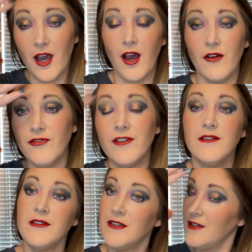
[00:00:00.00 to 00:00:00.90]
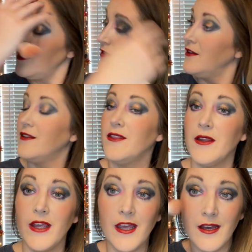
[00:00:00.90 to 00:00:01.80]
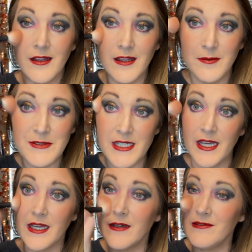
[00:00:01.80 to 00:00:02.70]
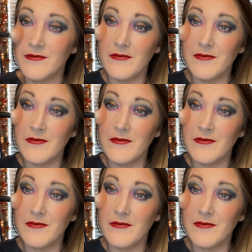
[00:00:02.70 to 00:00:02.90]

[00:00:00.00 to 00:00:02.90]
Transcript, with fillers: off the lipstick